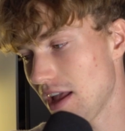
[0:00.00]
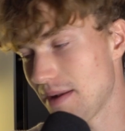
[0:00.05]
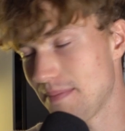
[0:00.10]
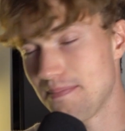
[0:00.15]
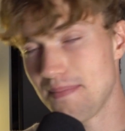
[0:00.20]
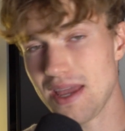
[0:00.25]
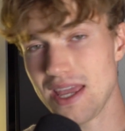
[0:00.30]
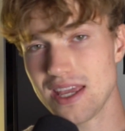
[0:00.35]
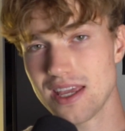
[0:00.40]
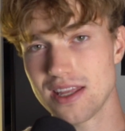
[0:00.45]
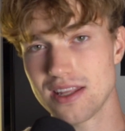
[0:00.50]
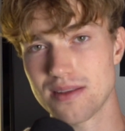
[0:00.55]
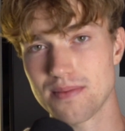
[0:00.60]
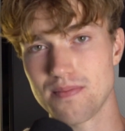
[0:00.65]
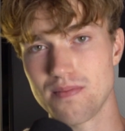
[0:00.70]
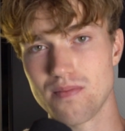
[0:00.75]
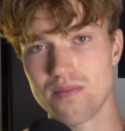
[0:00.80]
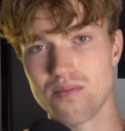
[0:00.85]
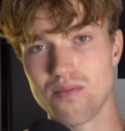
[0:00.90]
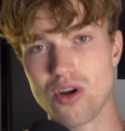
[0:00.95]
and make it
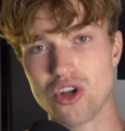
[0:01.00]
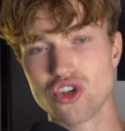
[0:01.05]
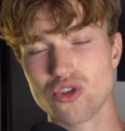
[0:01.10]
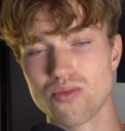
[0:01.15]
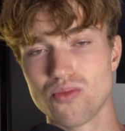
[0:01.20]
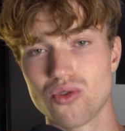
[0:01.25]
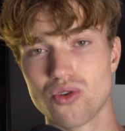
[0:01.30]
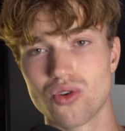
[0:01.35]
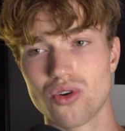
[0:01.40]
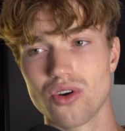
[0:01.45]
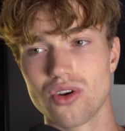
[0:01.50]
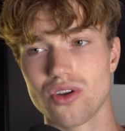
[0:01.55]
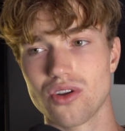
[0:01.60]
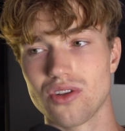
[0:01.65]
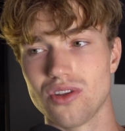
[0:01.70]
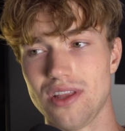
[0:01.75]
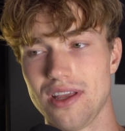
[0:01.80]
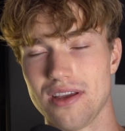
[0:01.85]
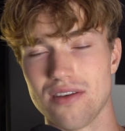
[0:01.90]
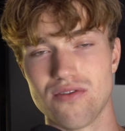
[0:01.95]
much more
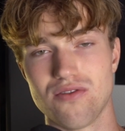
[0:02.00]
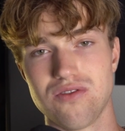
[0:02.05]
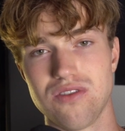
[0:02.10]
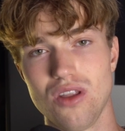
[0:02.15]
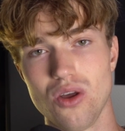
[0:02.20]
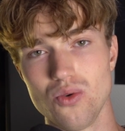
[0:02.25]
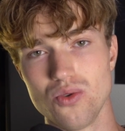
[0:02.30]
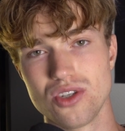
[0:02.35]
like a flow